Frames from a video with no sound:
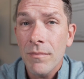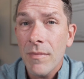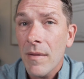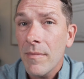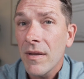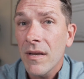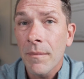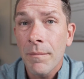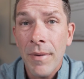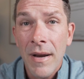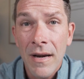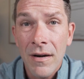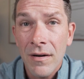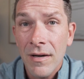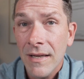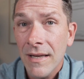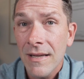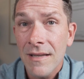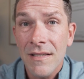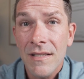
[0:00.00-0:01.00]
maybe compared
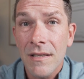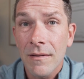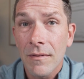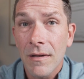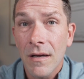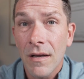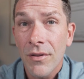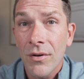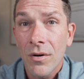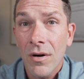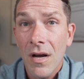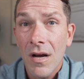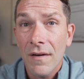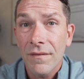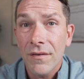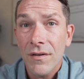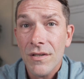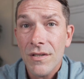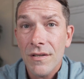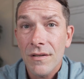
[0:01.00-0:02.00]
against other
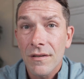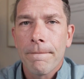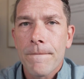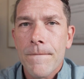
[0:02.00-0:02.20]
offers.